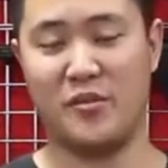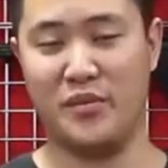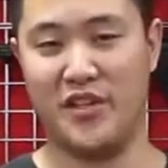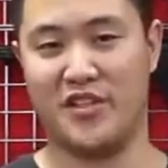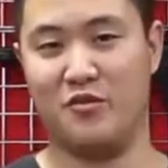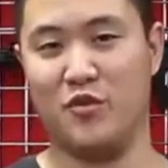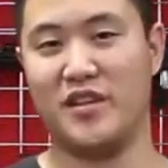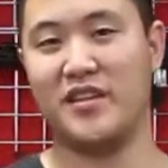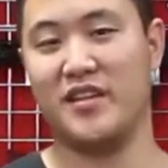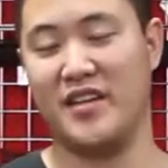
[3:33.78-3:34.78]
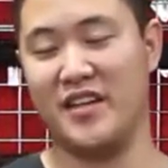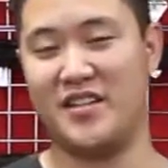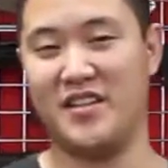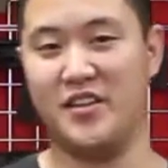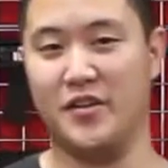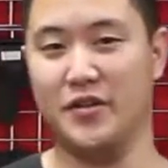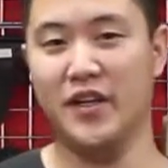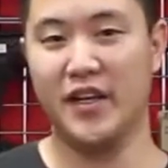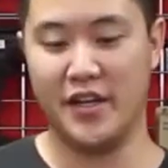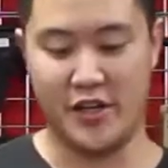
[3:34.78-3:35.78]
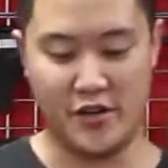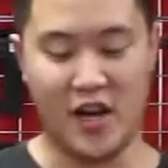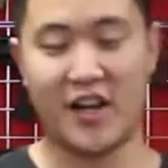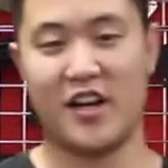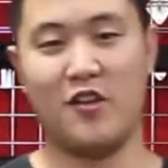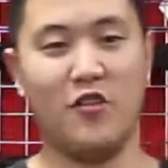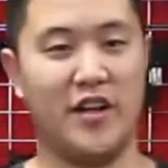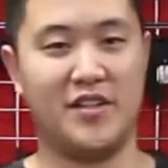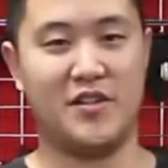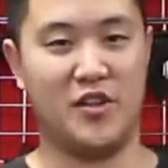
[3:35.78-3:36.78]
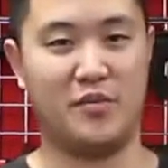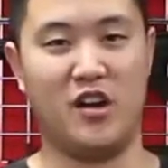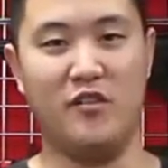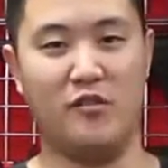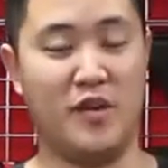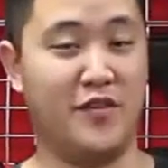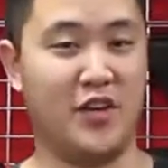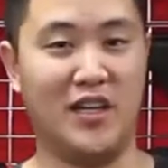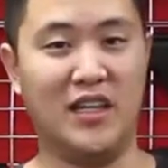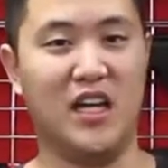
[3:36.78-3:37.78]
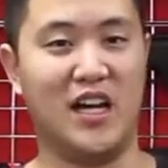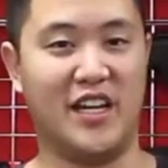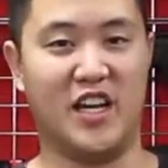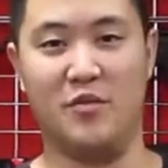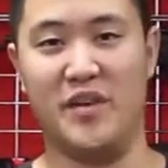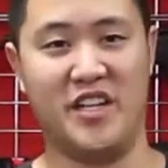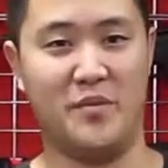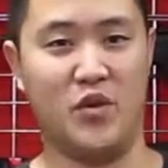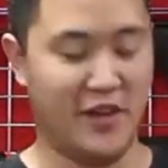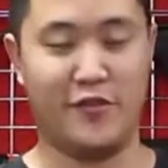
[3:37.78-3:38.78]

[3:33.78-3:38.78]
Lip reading: completion with the ETU, you're not going to run into the problem of your gun locking up anymore.